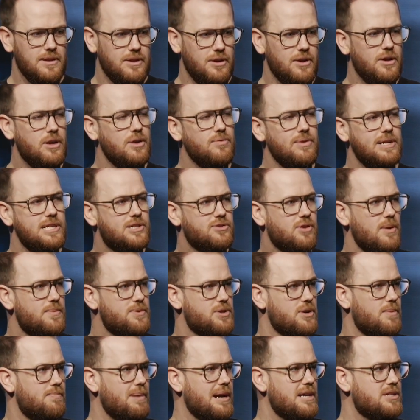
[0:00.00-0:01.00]
You got to read
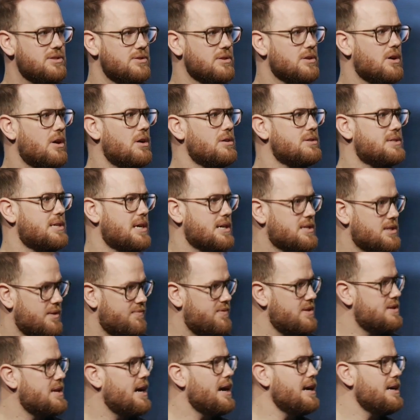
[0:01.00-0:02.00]
scripture based on the context
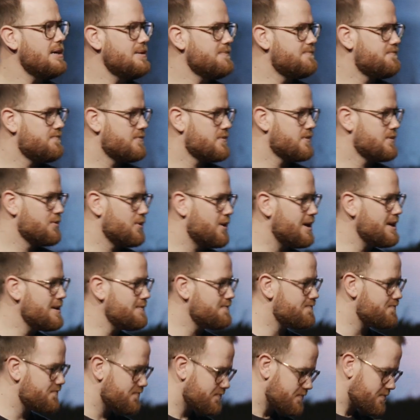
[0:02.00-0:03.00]
of the day,
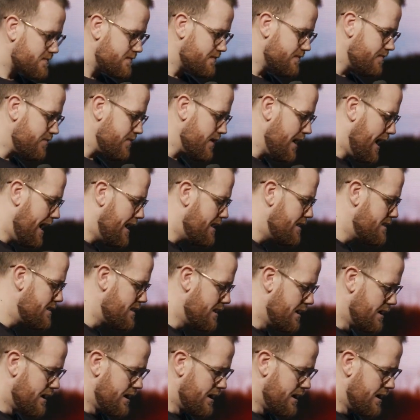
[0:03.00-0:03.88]
right? And